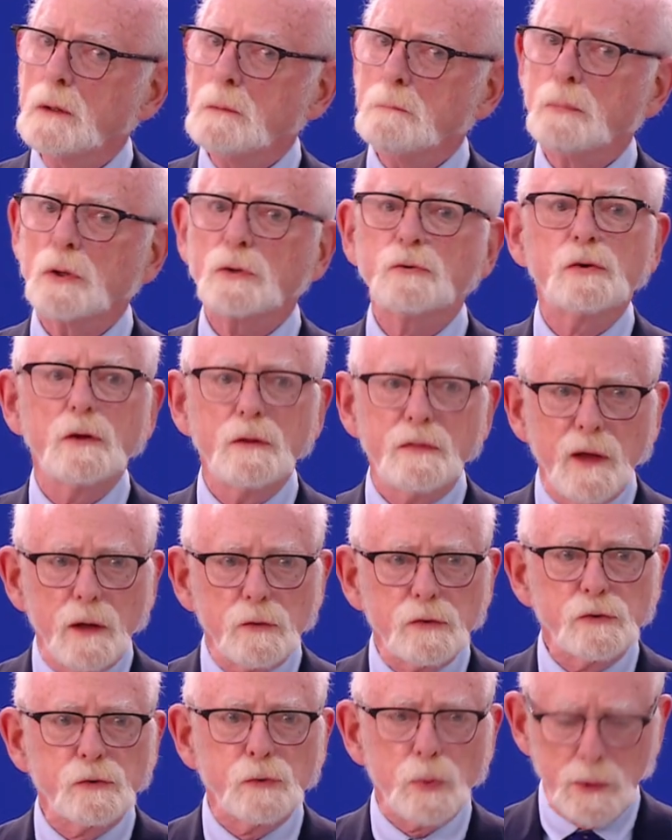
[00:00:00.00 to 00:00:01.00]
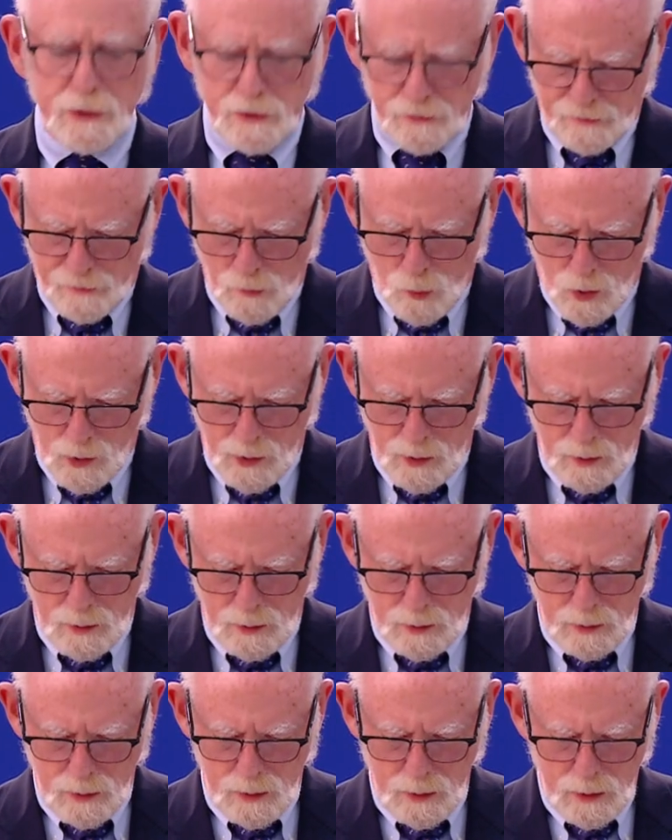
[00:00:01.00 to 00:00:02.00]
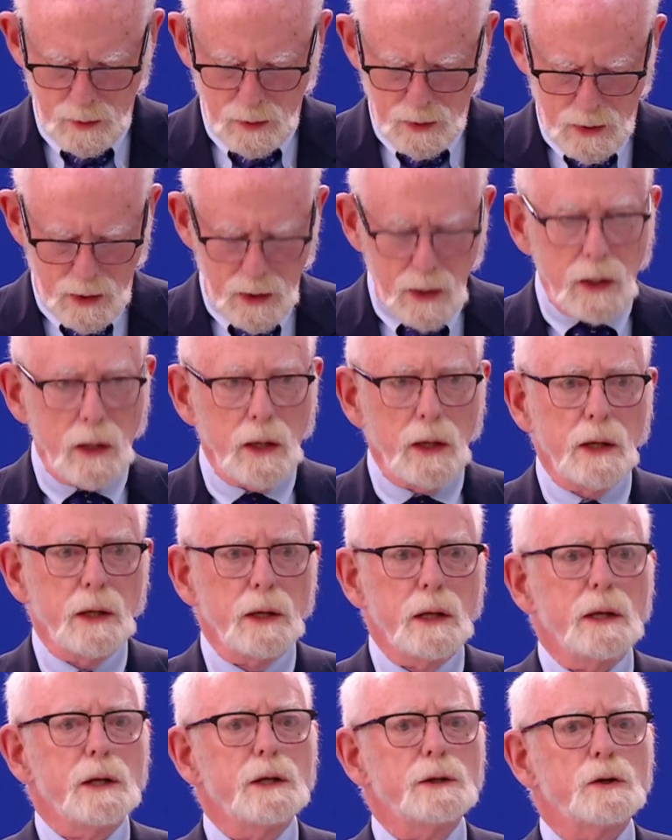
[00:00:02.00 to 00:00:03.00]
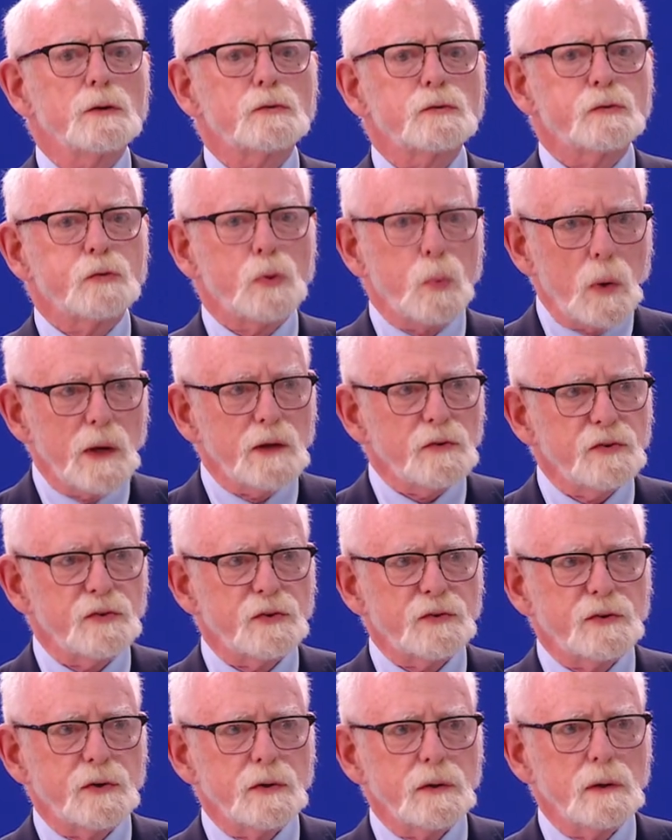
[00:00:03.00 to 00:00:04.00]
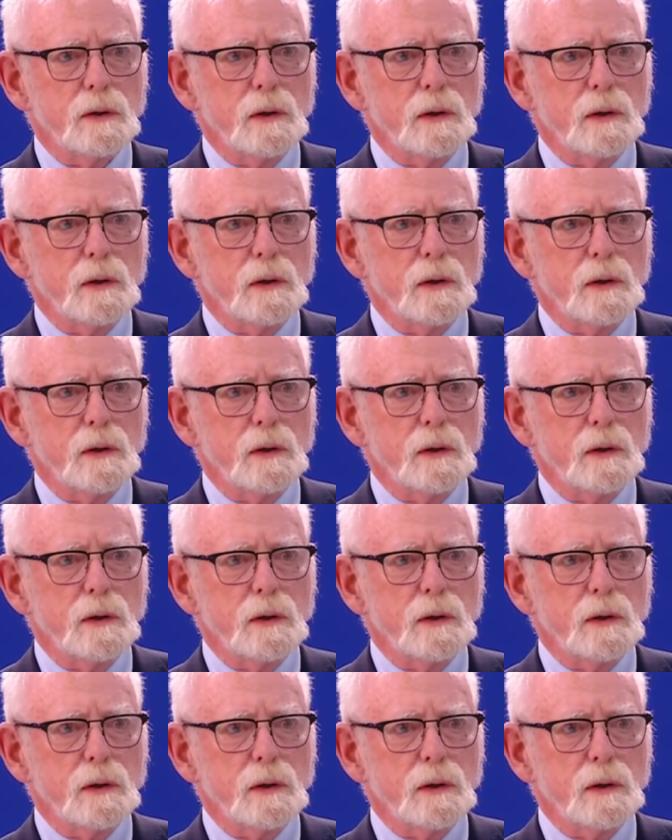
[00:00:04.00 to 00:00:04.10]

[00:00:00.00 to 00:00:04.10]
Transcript: but 2024. In a twist